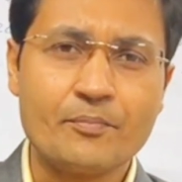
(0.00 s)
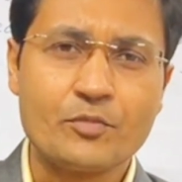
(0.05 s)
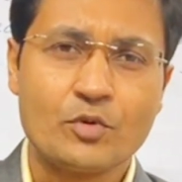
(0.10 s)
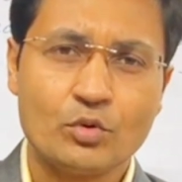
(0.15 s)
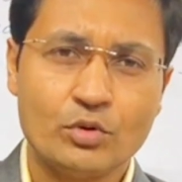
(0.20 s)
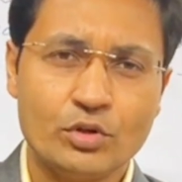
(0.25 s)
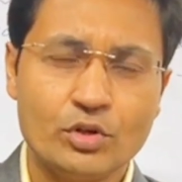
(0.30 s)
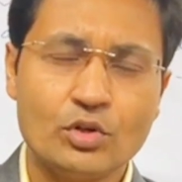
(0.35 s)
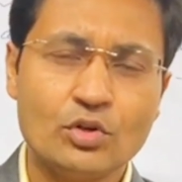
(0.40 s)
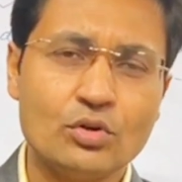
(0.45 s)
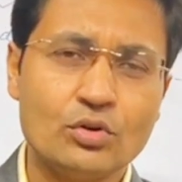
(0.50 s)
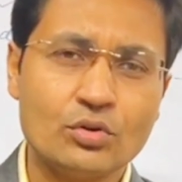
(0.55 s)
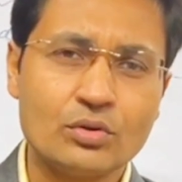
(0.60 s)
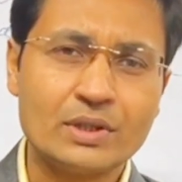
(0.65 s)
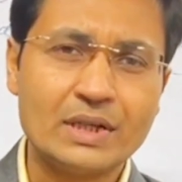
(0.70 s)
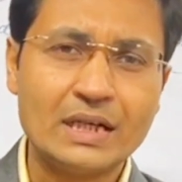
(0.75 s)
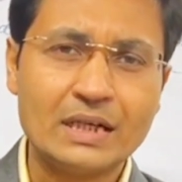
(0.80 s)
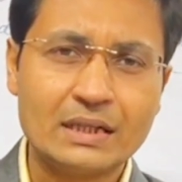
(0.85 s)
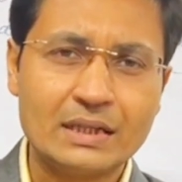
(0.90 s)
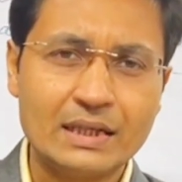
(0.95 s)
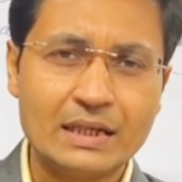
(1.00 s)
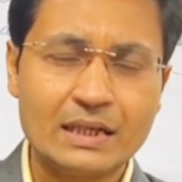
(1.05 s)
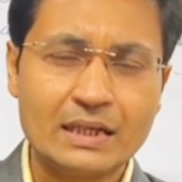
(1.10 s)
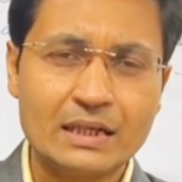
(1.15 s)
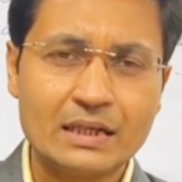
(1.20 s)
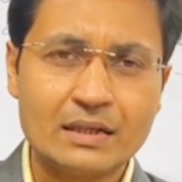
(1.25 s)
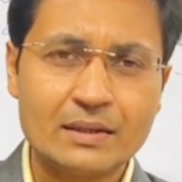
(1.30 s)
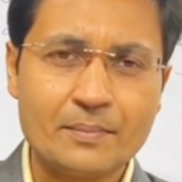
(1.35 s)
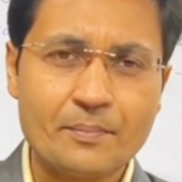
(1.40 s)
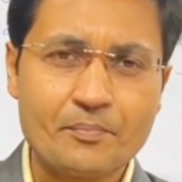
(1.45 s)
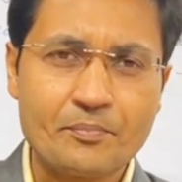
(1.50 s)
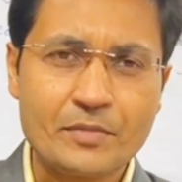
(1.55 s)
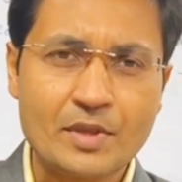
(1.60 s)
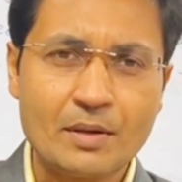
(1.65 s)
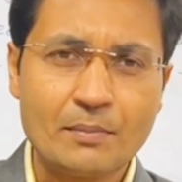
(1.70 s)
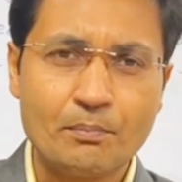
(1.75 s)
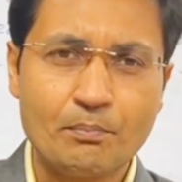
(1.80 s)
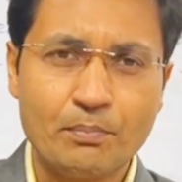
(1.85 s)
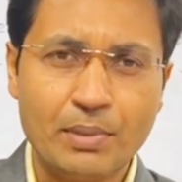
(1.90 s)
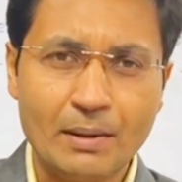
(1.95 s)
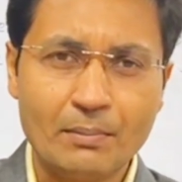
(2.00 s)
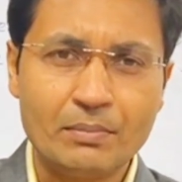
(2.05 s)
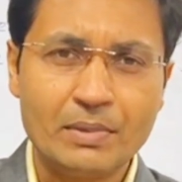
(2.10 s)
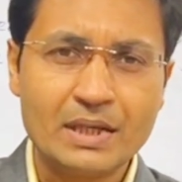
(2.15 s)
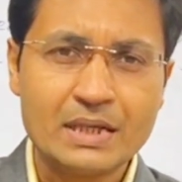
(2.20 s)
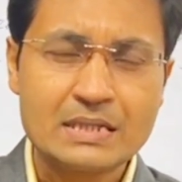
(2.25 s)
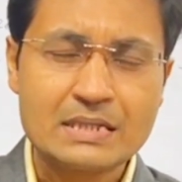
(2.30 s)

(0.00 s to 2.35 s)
We know that there are public